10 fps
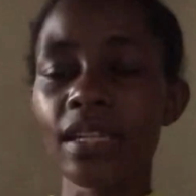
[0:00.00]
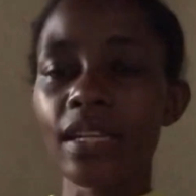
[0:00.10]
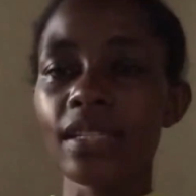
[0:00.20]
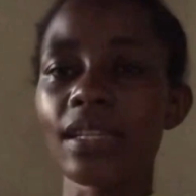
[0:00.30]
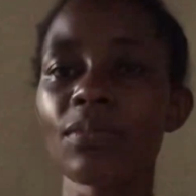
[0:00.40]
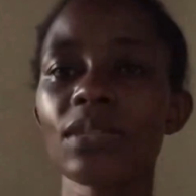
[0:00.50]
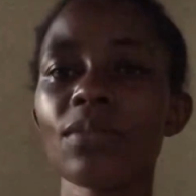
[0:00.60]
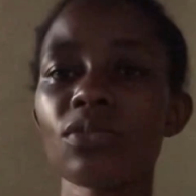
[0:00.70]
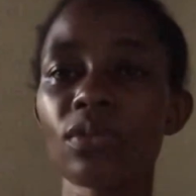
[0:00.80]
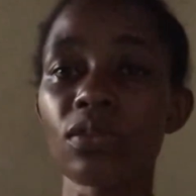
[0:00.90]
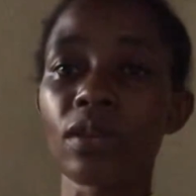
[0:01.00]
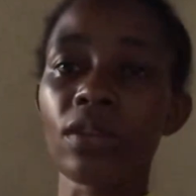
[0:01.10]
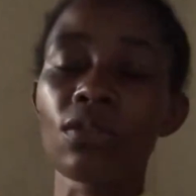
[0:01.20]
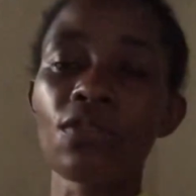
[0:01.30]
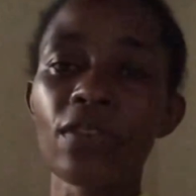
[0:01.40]
Sometimes when you
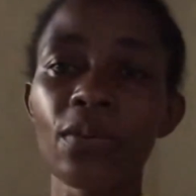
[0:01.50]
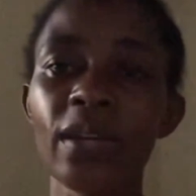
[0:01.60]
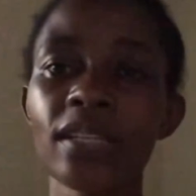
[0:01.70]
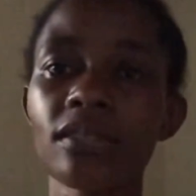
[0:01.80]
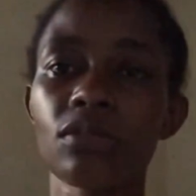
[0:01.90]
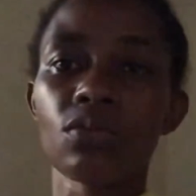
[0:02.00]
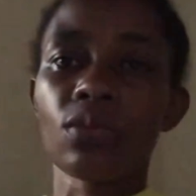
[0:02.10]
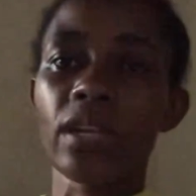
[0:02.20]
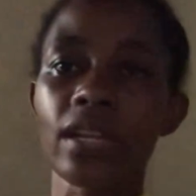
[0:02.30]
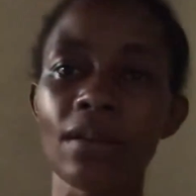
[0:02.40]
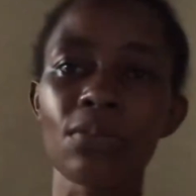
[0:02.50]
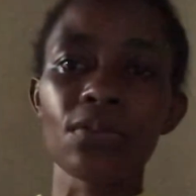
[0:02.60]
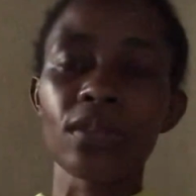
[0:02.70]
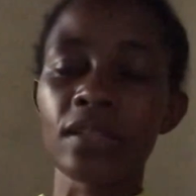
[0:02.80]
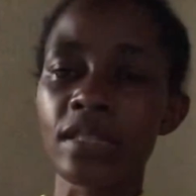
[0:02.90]
are overweight, you end up
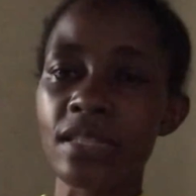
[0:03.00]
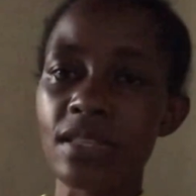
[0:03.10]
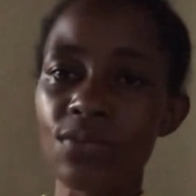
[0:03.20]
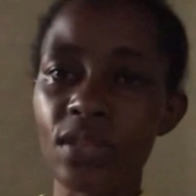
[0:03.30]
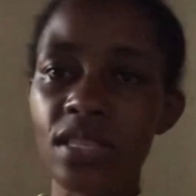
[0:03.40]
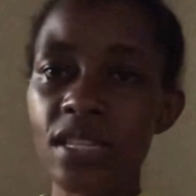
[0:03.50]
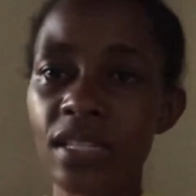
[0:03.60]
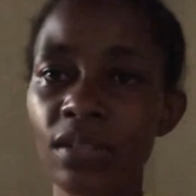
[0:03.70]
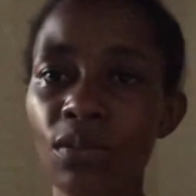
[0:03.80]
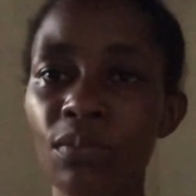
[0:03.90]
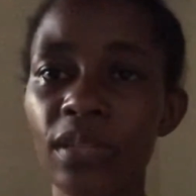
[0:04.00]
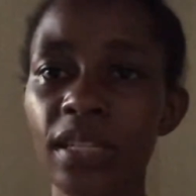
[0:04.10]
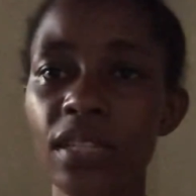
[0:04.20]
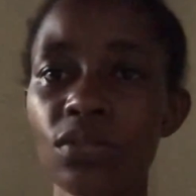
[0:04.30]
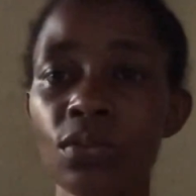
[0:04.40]
with this
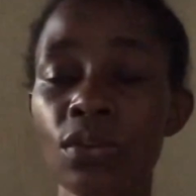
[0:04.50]
complication,